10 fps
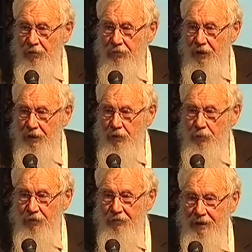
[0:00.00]
sent
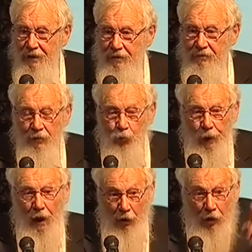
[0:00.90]
them the signals that
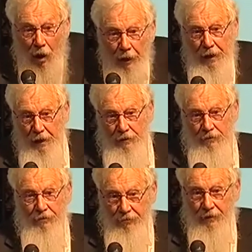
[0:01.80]
we are not here
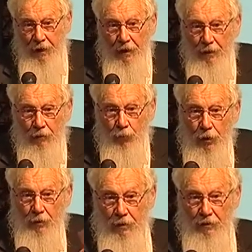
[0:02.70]
to stay.
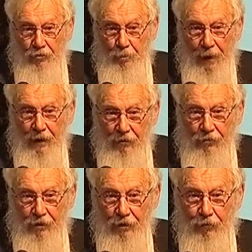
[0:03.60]
We're going to expel
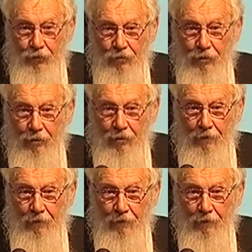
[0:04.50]
ourselves.